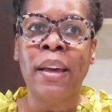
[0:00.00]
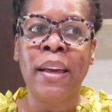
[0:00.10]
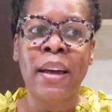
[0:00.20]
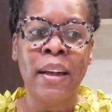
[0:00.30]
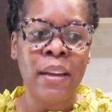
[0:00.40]
I
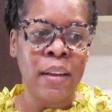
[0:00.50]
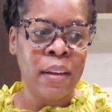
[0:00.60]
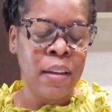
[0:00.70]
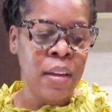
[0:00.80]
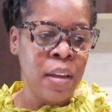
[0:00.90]
had
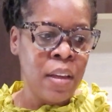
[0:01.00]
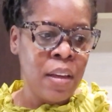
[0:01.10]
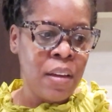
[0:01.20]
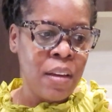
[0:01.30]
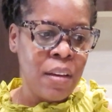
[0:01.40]
a
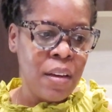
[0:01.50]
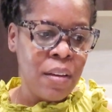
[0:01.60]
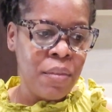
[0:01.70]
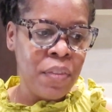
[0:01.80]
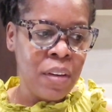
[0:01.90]

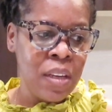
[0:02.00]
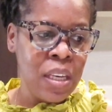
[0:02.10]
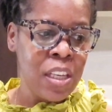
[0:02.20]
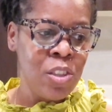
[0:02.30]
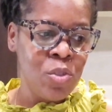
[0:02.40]
very
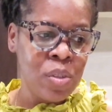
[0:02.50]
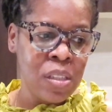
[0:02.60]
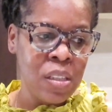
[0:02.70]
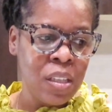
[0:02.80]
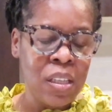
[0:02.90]

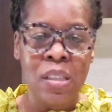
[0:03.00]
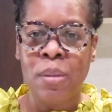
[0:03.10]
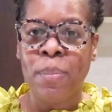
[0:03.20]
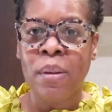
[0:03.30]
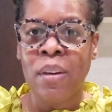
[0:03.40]
interesting
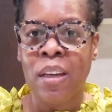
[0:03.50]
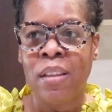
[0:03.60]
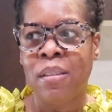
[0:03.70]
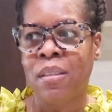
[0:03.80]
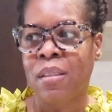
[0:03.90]

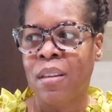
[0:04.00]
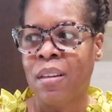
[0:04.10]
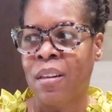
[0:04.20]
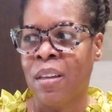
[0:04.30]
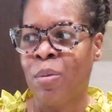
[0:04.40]
experience.
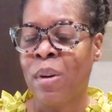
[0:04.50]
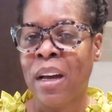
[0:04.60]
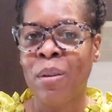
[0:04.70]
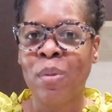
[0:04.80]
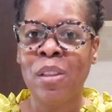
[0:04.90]

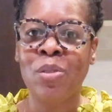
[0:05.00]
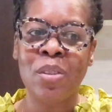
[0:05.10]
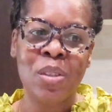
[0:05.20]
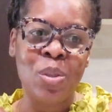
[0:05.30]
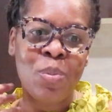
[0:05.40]
I went to
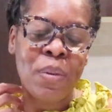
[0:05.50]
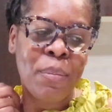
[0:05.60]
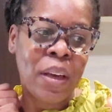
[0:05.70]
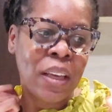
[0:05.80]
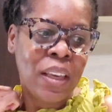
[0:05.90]
the
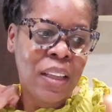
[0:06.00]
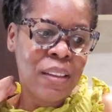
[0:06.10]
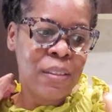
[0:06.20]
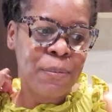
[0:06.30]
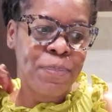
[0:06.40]
supermarket,
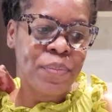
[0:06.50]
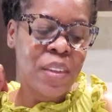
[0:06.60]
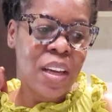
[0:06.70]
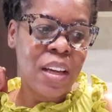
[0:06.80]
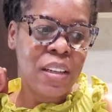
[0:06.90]

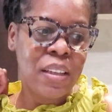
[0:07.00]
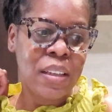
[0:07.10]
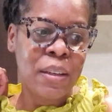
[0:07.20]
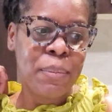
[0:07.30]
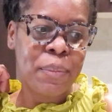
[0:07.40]

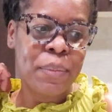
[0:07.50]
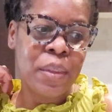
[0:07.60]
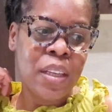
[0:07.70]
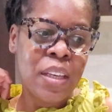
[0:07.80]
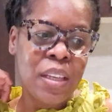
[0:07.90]
and
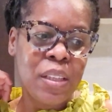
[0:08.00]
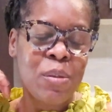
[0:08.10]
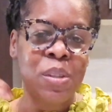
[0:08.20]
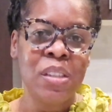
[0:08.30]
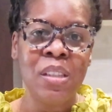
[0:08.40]
there
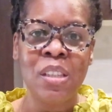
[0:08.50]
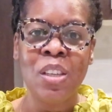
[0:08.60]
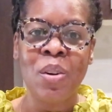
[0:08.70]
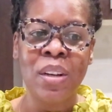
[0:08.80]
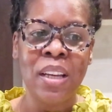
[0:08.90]
was this
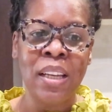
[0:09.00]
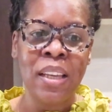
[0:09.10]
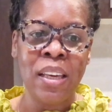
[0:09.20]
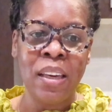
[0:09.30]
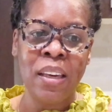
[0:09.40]
young
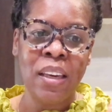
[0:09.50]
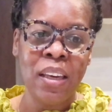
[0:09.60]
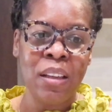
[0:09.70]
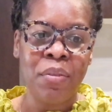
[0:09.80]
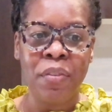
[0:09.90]
lady
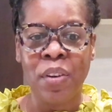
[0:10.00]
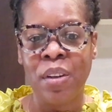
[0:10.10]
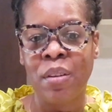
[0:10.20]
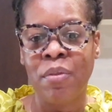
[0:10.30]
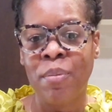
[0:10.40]
in
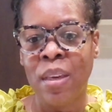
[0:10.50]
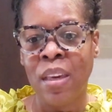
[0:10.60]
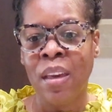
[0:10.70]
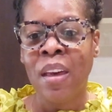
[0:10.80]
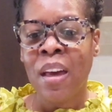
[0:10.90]
front of
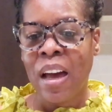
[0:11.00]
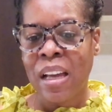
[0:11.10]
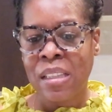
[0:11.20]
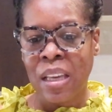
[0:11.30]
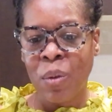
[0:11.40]
me
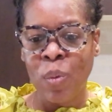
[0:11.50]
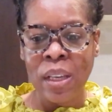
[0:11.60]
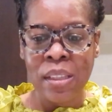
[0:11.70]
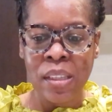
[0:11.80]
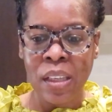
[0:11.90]
as I
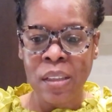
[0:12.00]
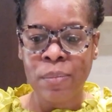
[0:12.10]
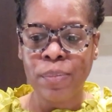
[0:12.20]
waited